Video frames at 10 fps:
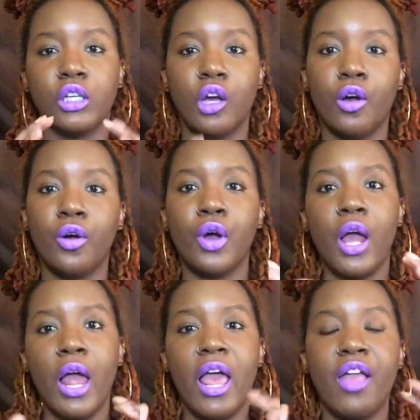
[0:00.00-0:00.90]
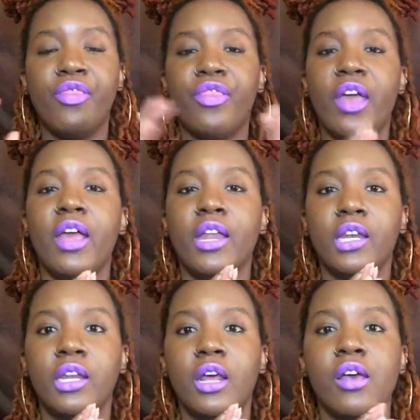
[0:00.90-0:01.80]
to go, and
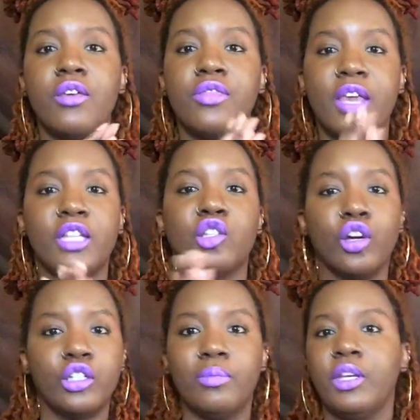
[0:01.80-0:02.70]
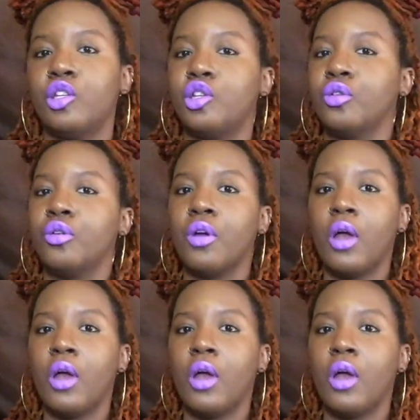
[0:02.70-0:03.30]
then they start to beat you.